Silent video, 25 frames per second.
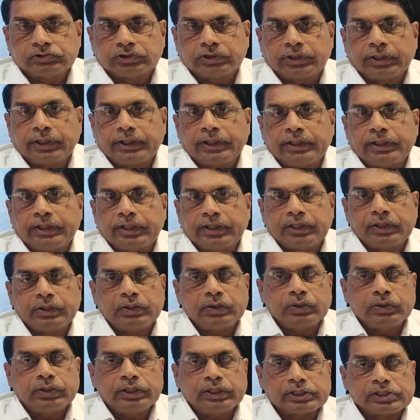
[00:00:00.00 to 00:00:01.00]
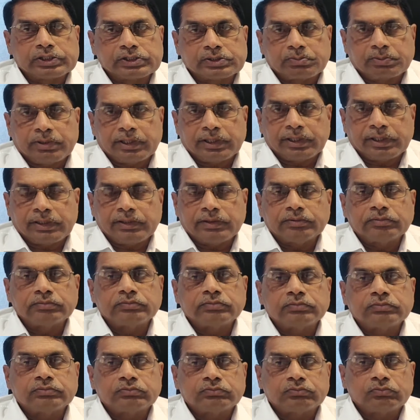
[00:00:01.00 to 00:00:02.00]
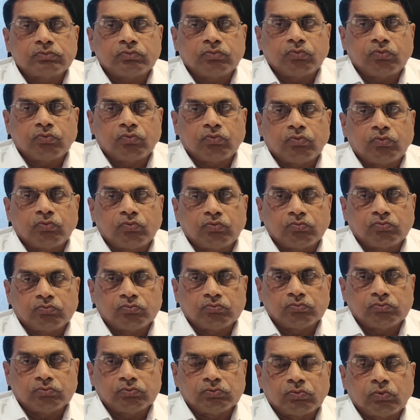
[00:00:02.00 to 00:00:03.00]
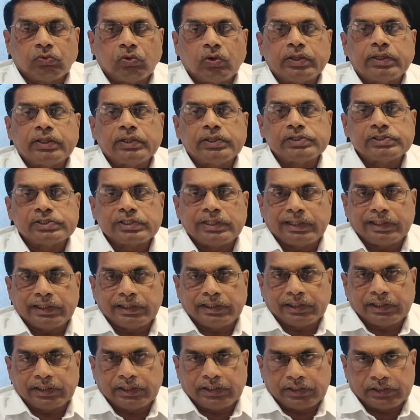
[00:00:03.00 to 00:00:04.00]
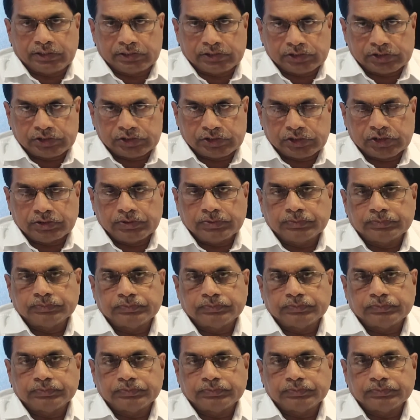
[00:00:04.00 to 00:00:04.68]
I tried to explain what is linkage,